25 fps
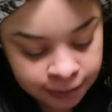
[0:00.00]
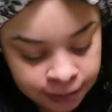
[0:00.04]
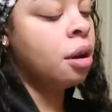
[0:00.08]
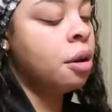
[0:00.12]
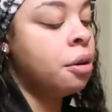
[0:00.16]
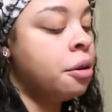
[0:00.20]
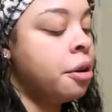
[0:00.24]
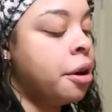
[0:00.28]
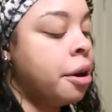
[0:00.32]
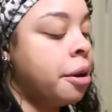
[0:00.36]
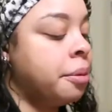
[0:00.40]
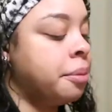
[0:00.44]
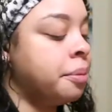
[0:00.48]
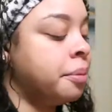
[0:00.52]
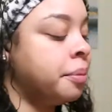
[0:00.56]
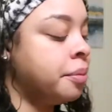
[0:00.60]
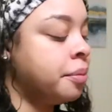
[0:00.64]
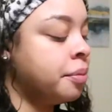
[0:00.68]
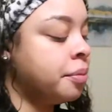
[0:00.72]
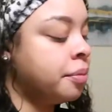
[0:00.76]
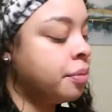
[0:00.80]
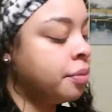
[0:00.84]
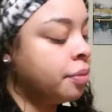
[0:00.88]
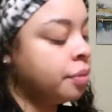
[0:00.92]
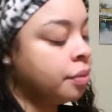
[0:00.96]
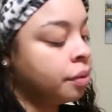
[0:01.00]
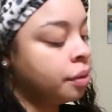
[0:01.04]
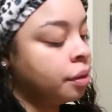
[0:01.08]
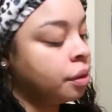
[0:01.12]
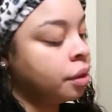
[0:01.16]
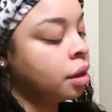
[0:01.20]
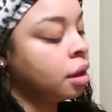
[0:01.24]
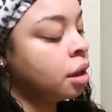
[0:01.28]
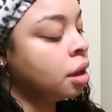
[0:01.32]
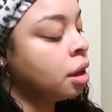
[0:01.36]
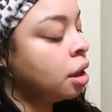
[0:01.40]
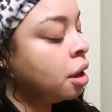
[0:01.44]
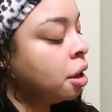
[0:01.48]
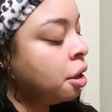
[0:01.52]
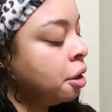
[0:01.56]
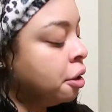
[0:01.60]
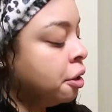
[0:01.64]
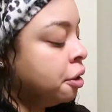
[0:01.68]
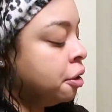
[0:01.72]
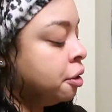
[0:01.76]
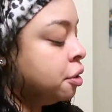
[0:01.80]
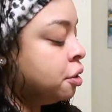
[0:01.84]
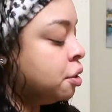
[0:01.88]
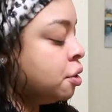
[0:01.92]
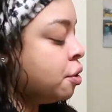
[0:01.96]
Okay,
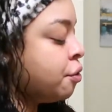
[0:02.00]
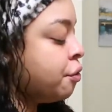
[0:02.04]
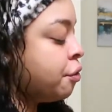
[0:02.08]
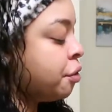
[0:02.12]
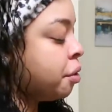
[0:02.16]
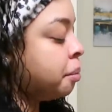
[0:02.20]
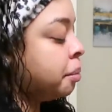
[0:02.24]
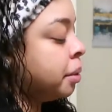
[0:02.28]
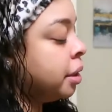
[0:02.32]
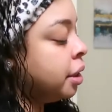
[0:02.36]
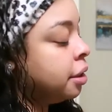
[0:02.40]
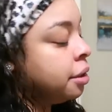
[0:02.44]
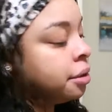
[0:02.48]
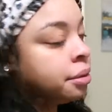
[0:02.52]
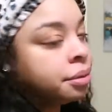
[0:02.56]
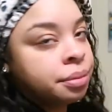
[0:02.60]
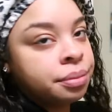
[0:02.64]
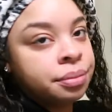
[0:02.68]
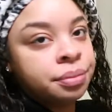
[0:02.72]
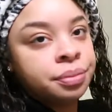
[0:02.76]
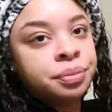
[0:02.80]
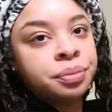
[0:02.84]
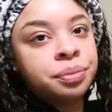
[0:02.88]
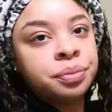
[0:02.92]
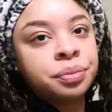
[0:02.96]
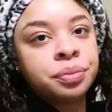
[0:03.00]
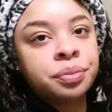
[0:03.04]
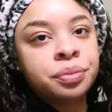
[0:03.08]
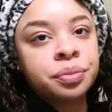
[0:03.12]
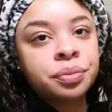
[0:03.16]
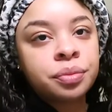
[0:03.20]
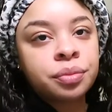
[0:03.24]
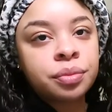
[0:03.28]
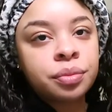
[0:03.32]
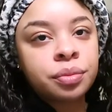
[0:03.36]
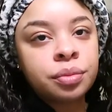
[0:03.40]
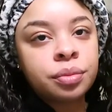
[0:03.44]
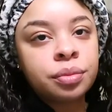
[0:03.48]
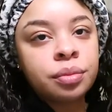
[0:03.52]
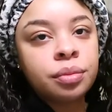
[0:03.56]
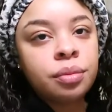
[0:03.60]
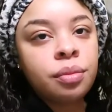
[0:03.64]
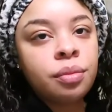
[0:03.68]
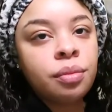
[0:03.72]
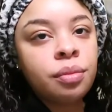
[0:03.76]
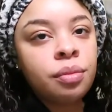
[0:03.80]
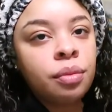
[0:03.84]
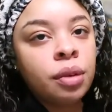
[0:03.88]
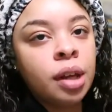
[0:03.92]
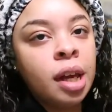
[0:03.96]
so for me,
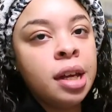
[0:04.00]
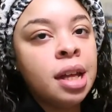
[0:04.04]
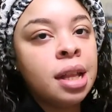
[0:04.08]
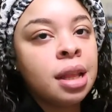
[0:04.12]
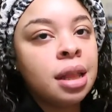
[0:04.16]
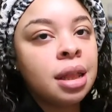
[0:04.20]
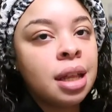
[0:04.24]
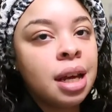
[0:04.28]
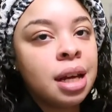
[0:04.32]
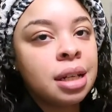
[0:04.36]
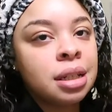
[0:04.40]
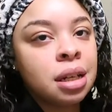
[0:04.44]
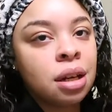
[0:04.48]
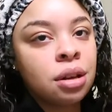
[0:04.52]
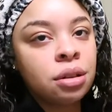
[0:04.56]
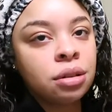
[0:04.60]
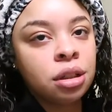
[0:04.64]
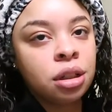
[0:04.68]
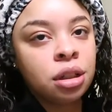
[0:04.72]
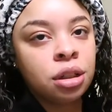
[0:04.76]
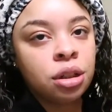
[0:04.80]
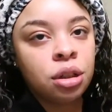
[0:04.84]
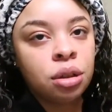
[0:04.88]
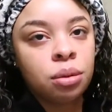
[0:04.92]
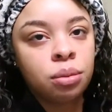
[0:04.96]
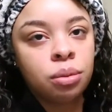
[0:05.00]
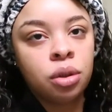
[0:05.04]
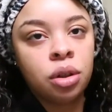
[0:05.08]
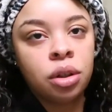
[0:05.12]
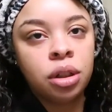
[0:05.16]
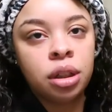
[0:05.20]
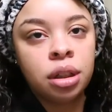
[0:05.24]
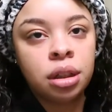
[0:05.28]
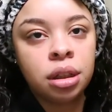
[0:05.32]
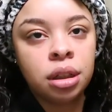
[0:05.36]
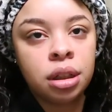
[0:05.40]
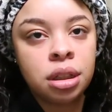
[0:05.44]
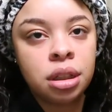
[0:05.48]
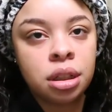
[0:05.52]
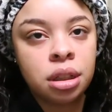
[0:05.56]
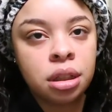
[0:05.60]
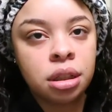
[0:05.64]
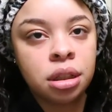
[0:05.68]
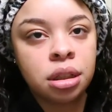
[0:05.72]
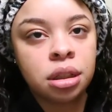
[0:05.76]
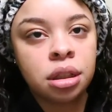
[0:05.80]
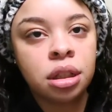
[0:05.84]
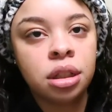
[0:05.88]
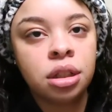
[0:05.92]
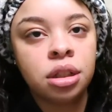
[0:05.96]
that's how thick you want it. Let's
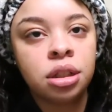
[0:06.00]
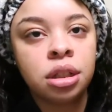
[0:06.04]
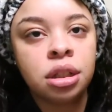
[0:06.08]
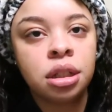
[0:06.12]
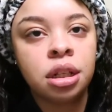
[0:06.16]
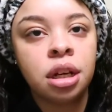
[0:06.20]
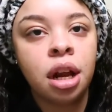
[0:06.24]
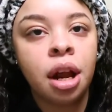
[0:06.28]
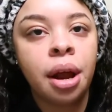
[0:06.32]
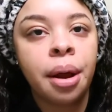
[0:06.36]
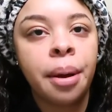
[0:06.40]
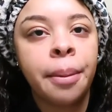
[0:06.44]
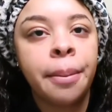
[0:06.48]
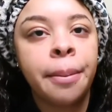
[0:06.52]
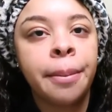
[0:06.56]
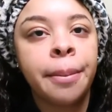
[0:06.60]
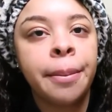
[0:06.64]
see, can you see that?